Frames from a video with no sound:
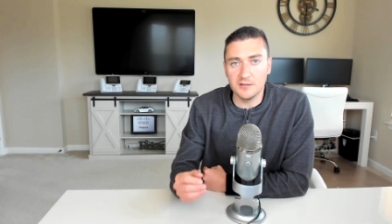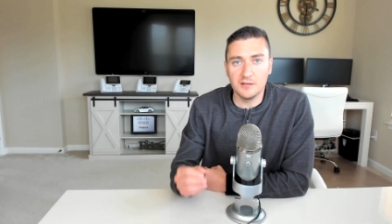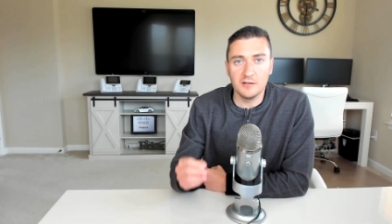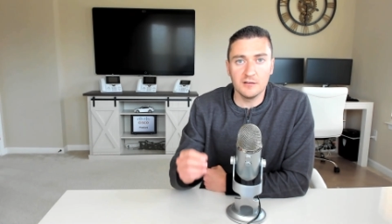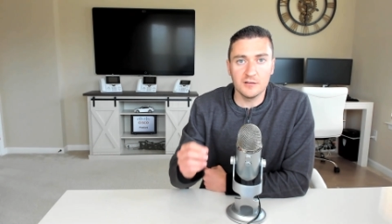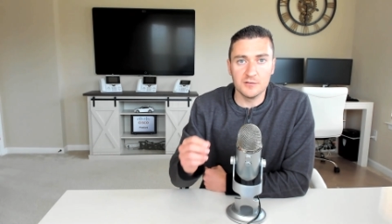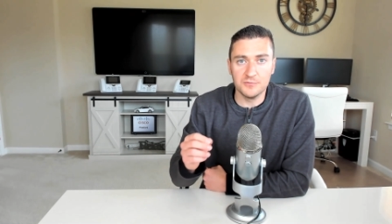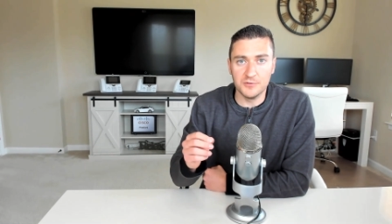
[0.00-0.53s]

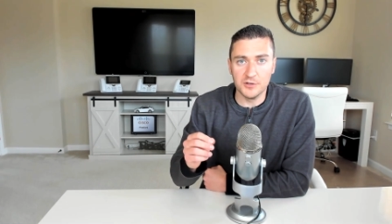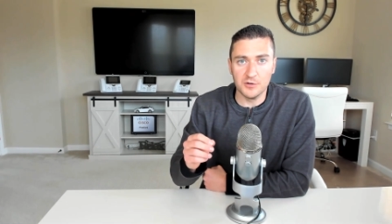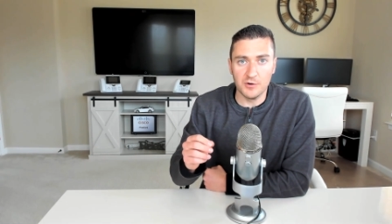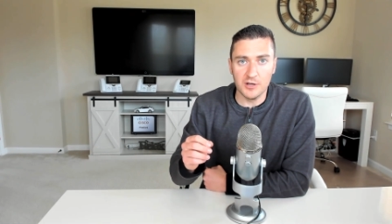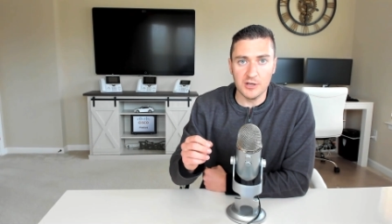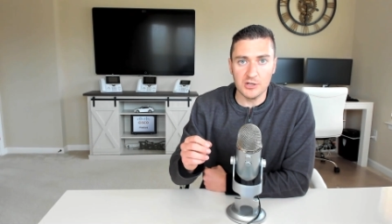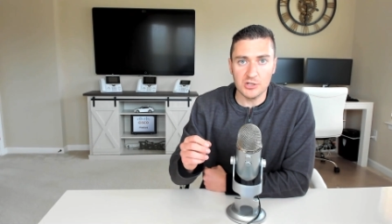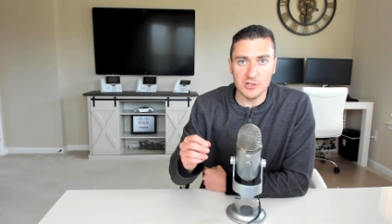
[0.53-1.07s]

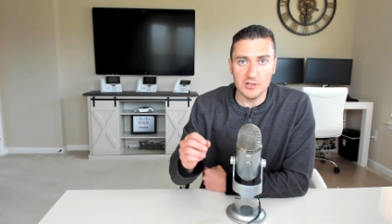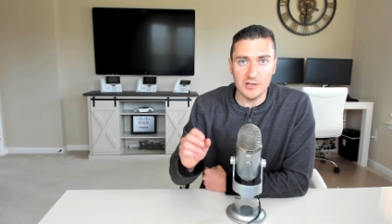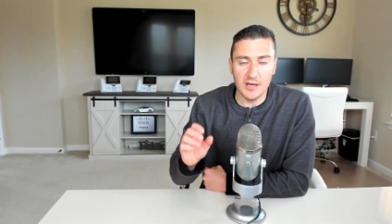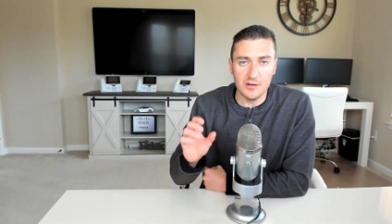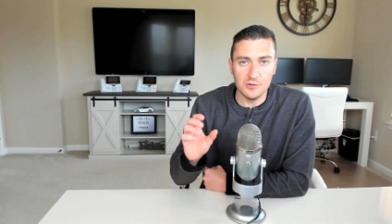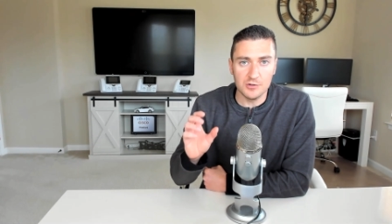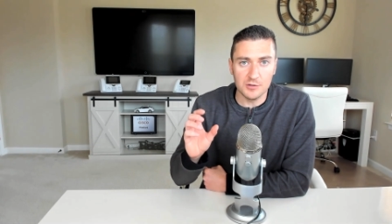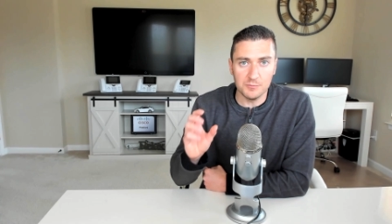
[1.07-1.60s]
configuration
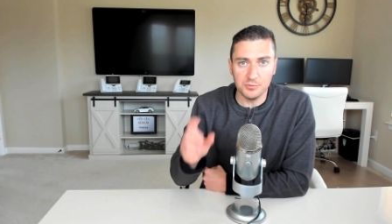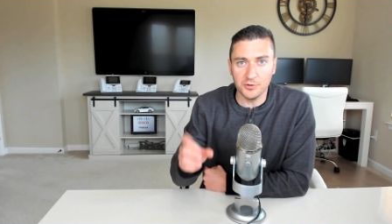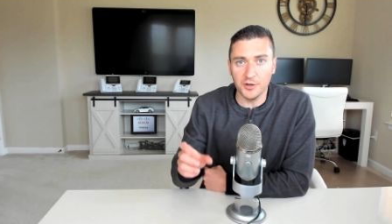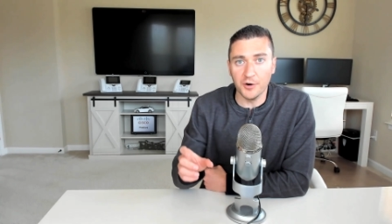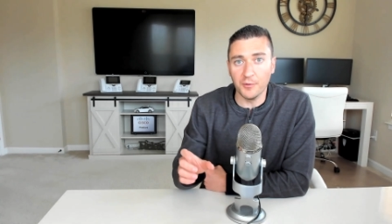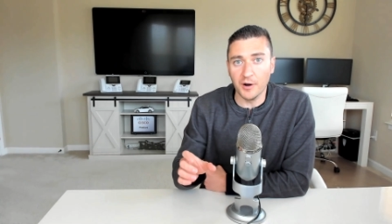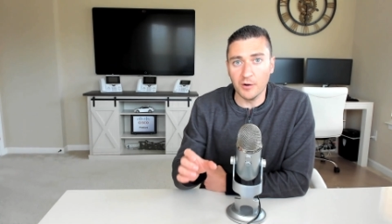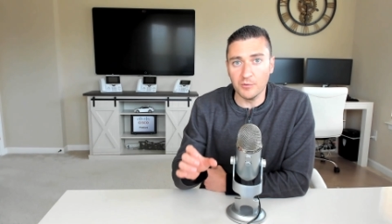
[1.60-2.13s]
and you can play
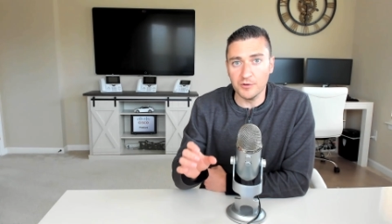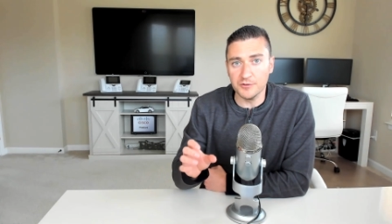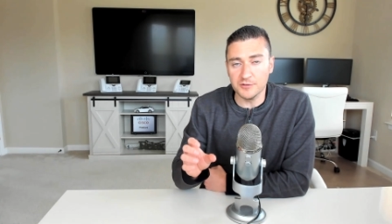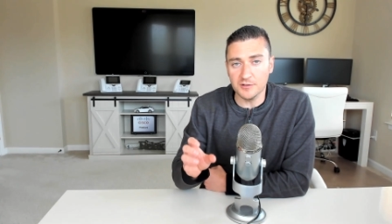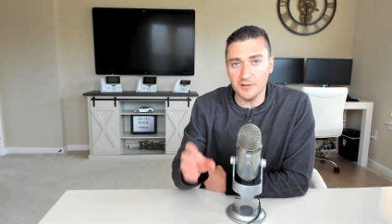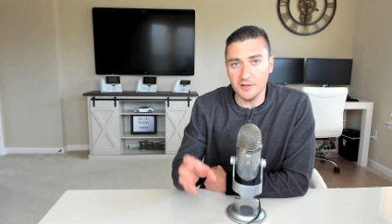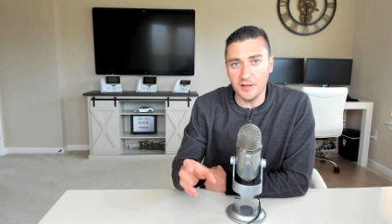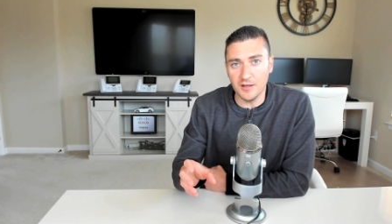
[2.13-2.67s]
around with
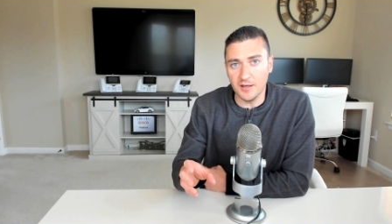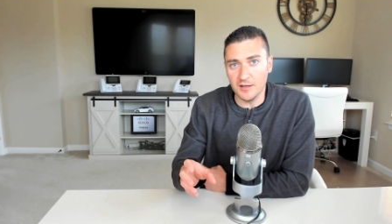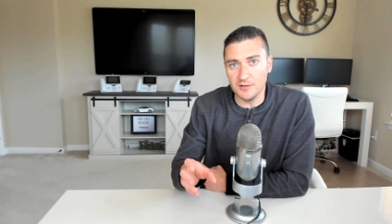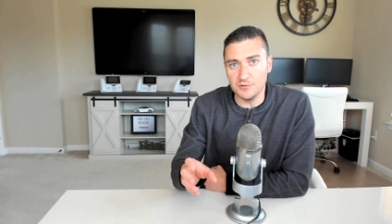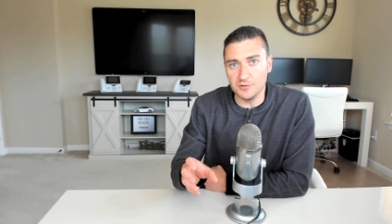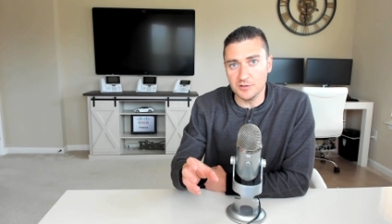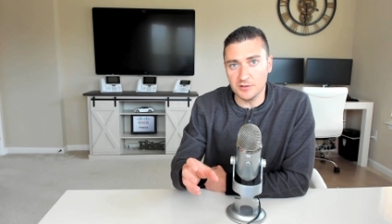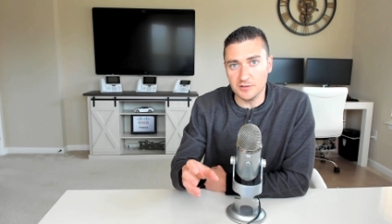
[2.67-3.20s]
this
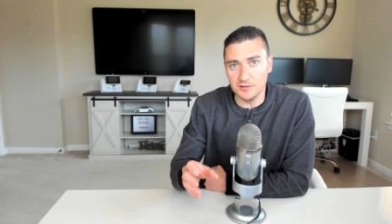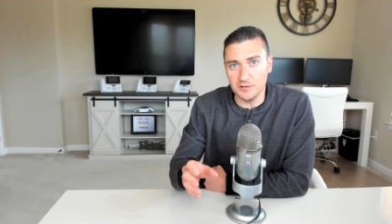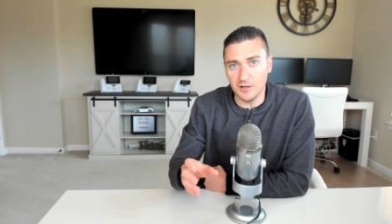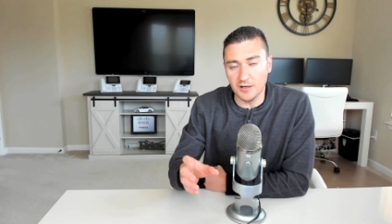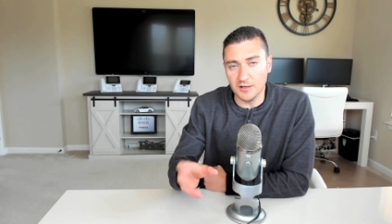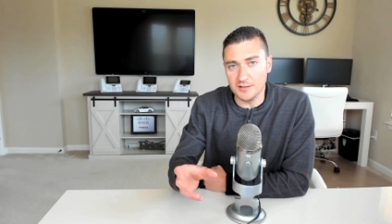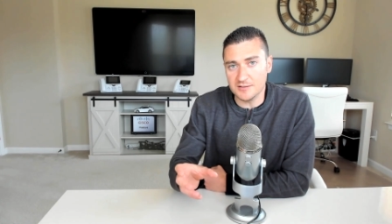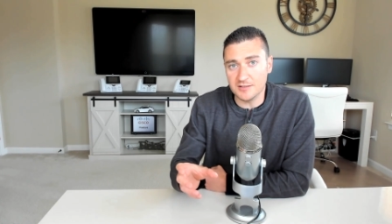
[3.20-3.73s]
and you can
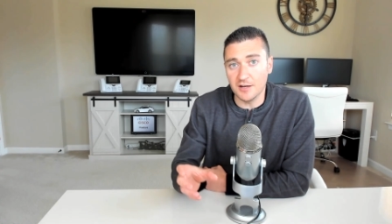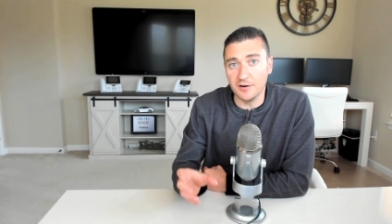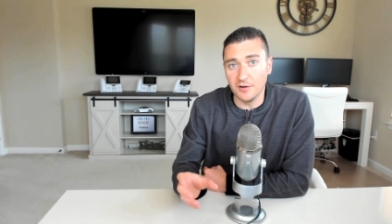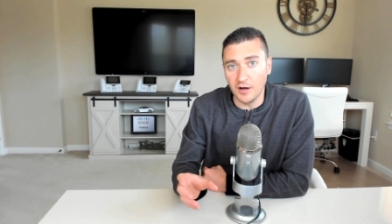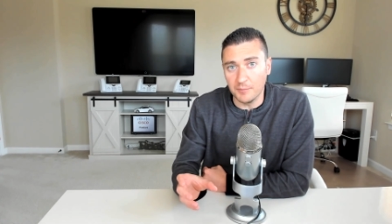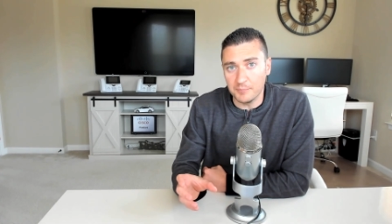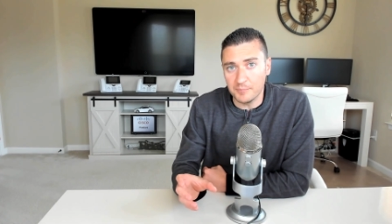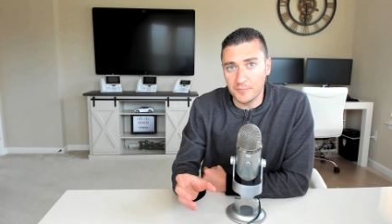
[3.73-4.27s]
uh, set it
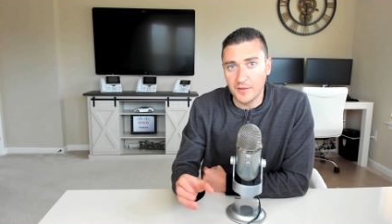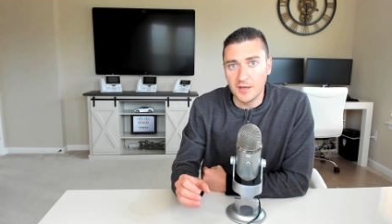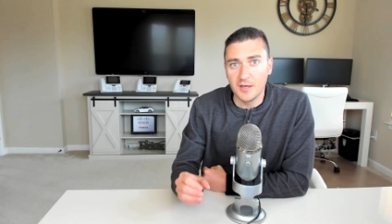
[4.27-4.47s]
up.